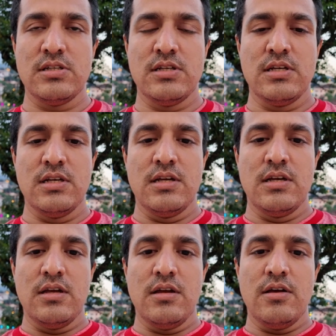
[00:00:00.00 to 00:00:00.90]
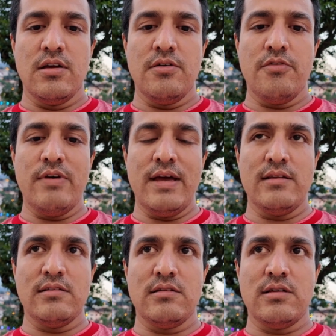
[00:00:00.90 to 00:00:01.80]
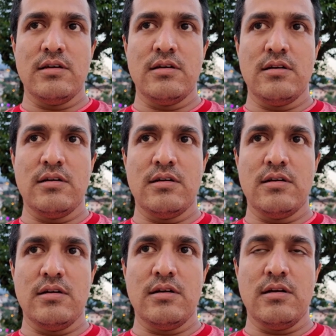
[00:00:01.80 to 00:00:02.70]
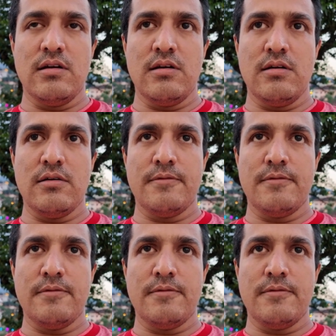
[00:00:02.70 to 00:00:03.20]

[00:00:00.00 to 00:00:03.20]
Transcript: because when the